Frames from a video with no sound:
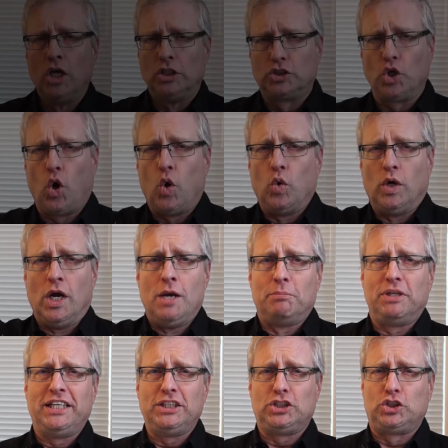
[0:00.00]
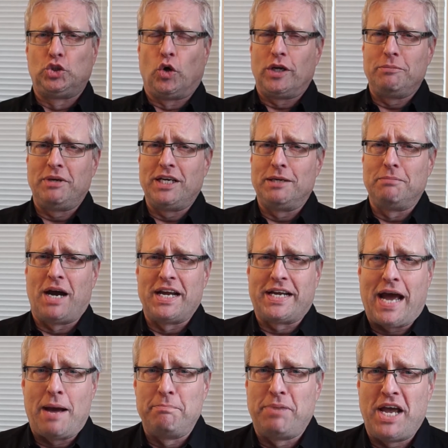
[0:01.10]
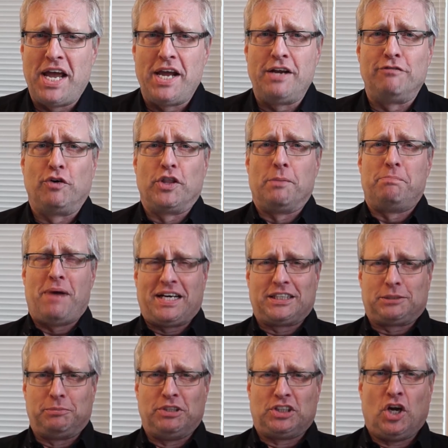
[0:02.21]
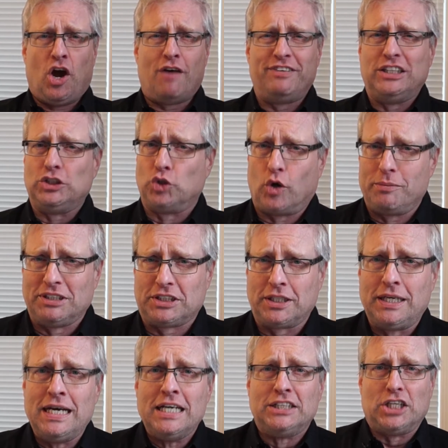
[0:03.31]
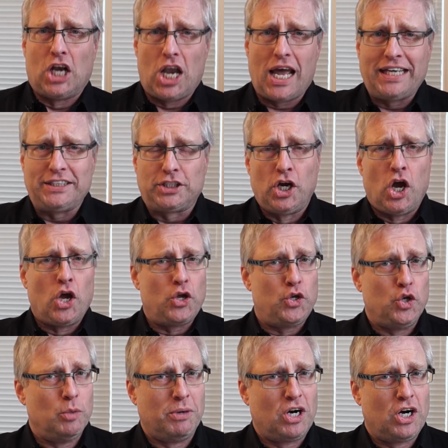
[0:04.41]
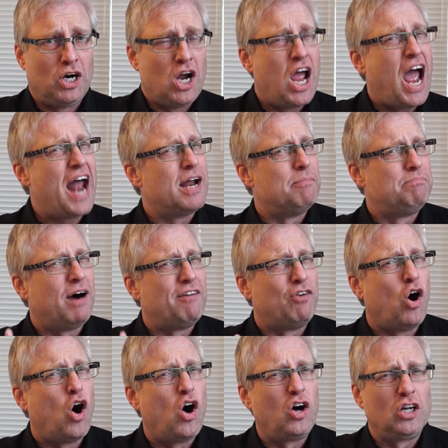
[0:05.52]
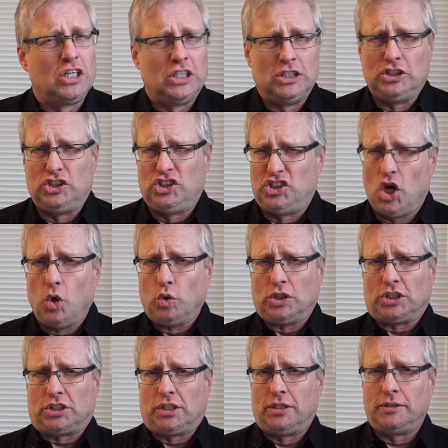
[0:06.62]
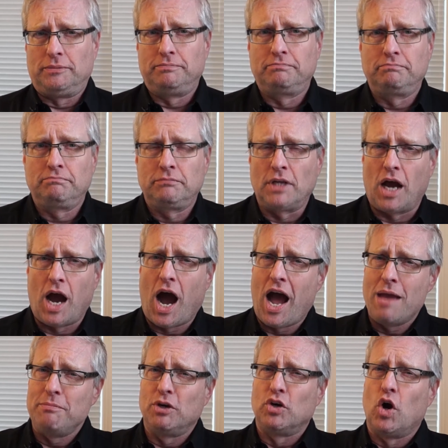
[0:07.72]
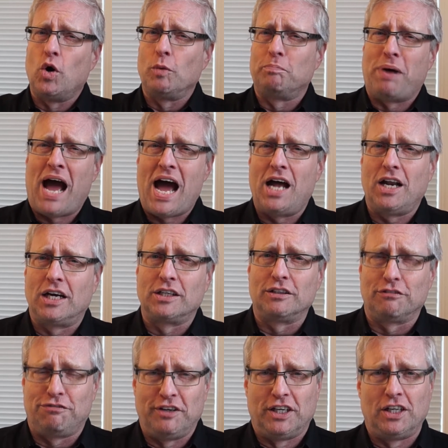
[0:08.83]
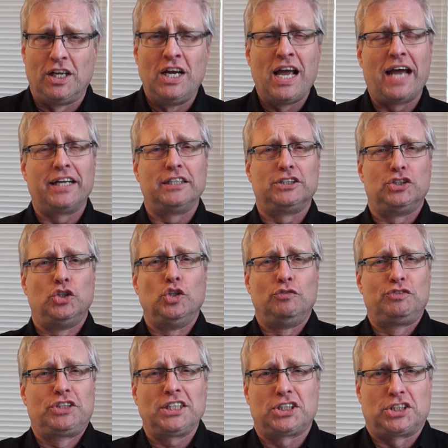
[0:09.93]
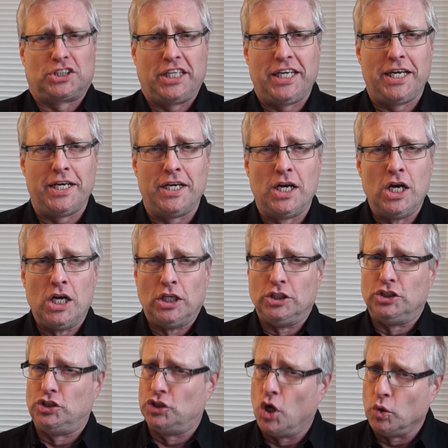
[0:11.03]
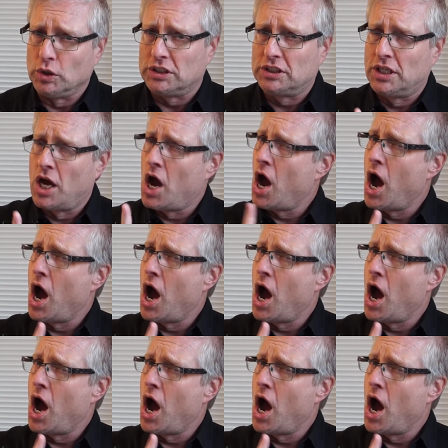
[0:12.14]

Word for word: So, please join me in my campaign for the banishment of enjoyment, delight, humor, and above all, jokes. I'm your old pal, Uncle Phil, and as you've just seen, jokes